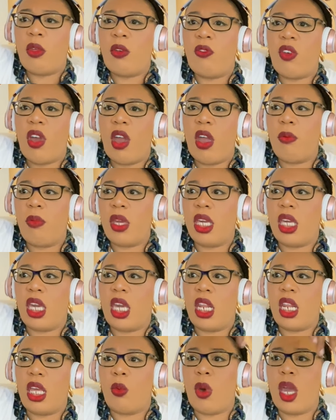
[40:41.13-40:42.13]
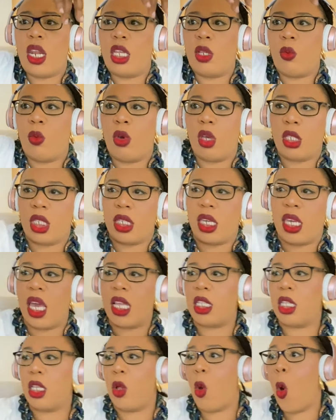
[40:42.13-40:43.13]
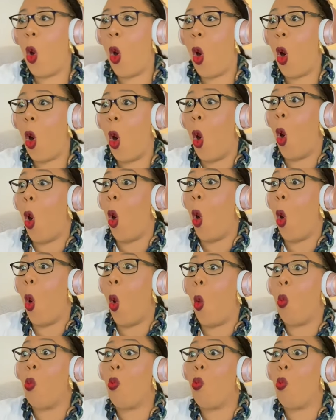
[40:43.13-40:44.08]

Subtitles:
the very beginning when it was getting... Oh